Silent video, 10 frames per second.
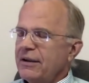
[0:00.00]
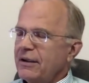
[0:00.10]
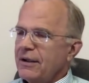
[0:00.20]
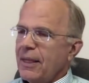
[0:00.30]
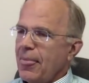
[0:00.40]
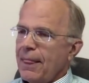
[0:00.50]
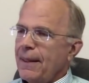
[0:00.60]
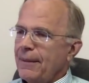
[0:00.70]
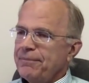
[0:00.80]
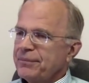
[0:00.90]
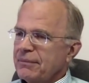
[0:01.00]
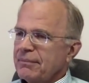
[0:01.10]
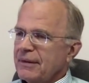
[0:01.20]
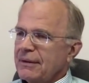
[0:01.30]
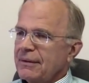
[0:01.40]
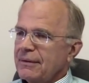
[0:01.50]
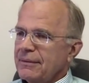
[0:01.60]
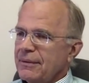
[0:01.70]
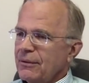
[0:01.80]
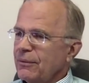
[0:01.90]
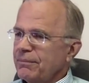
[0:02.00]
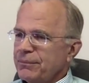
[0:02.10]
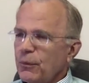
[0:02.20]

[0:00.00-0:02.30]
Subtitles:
It's not individual. It's just, it's some kind of an average.